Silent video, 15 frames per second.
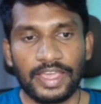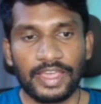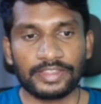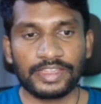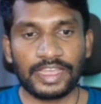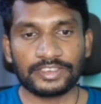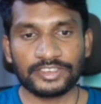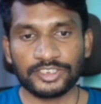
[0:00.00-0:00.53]

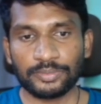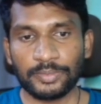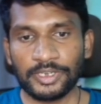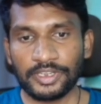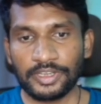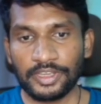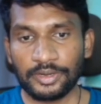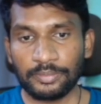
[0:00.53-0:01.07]
And the
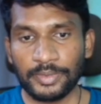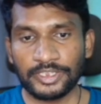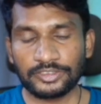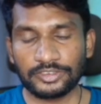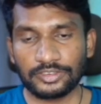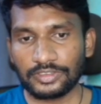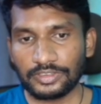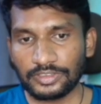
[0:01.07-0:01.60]
assessment year
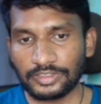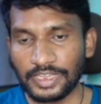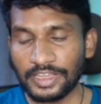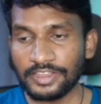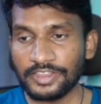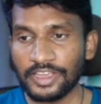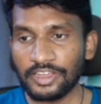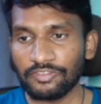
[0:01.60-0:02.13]
means the
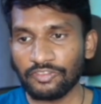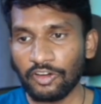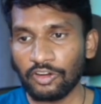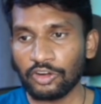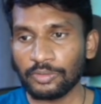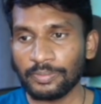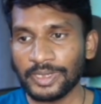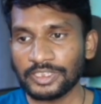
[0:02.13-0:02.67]
year
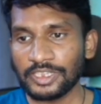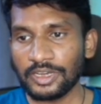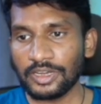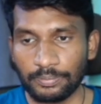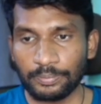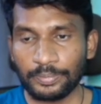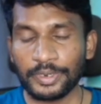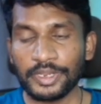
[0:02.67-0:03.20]
followed by
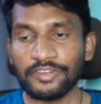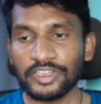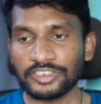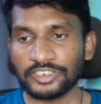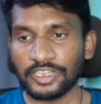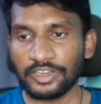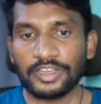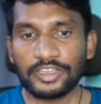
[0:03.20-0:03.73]
the
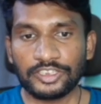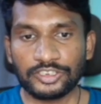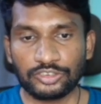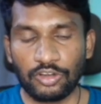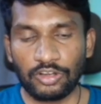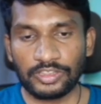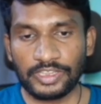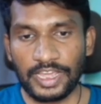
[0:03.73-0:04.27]
previous year is
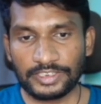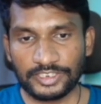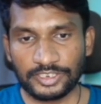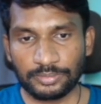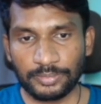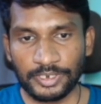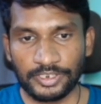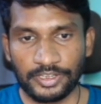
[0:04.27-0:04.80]
called the
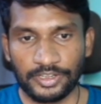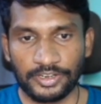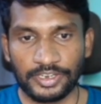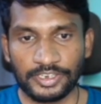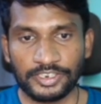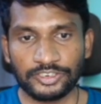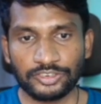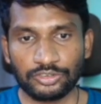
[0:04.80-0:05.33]
assessment year.
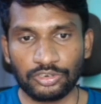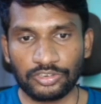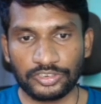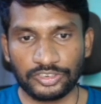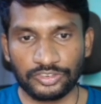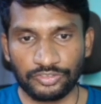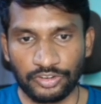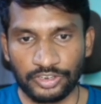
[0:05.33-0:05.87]
It is
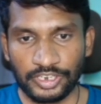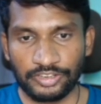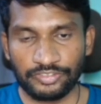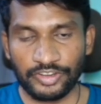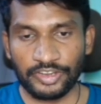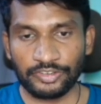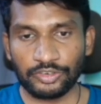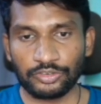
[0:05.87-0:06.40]

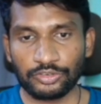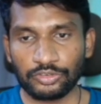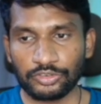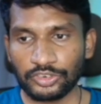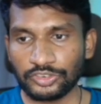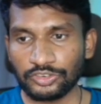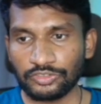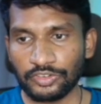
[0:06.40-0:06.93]
2025 to
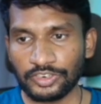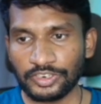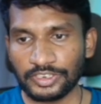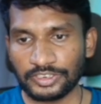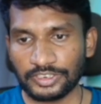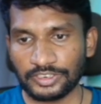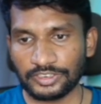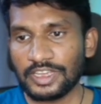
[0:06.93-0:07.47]

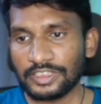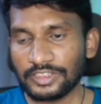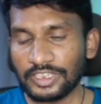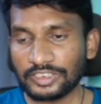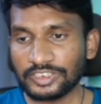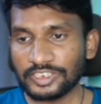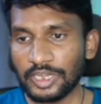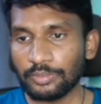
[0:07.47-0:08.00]
2026.
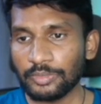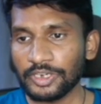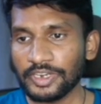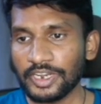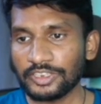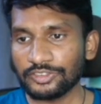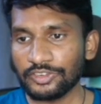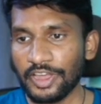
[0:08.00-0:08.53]
The same
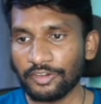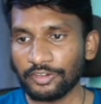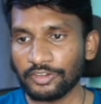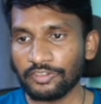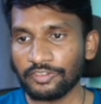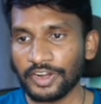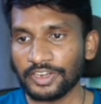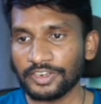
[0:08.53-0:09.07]
details we have
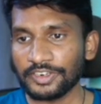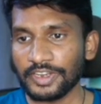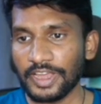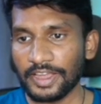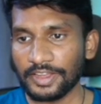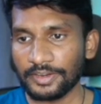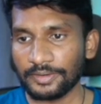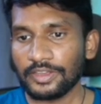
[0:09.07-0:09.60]
to write it
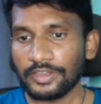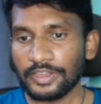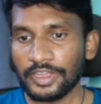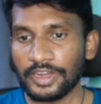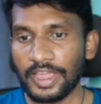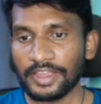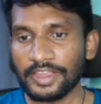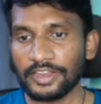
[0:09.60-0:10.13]
again.
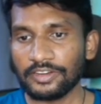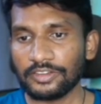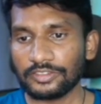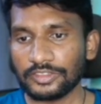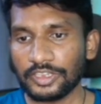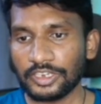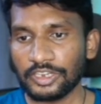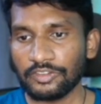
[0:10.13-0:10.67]
Here again
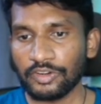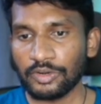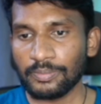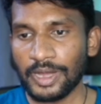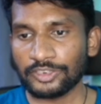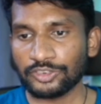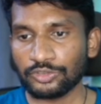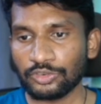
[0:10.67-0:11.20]
31
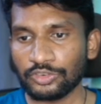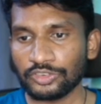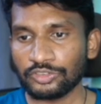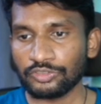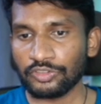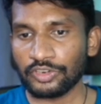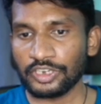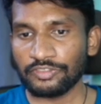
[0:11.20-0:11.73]
March
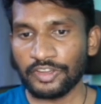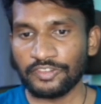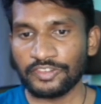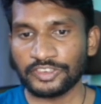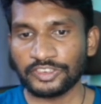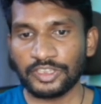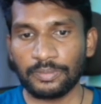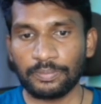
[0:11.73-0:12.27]
2025 is the